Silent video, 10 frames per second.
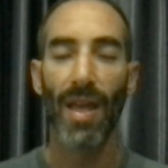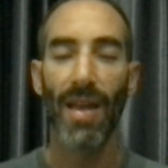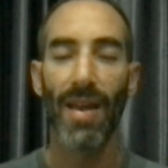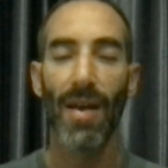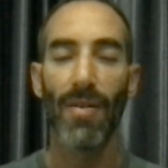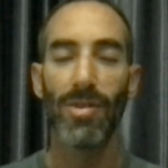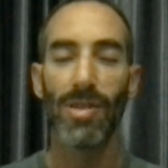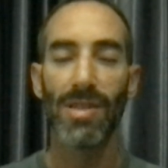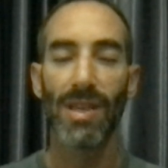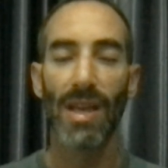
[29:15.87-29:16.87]
And now
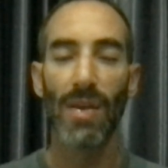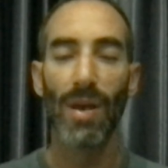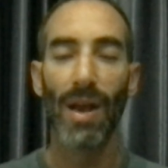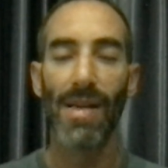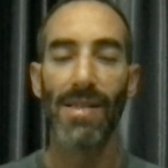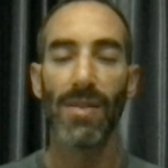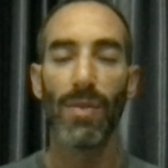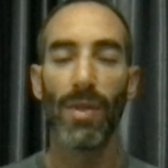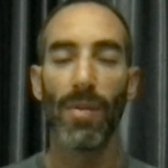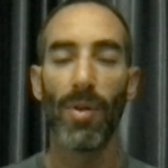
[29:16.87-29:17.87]
just equalize it
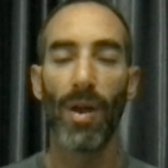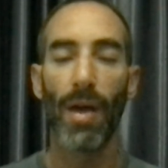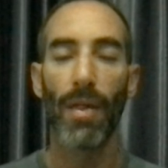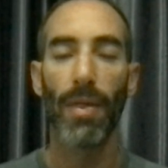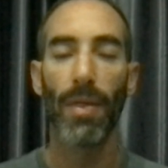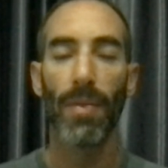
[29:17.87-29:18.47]
with the breath.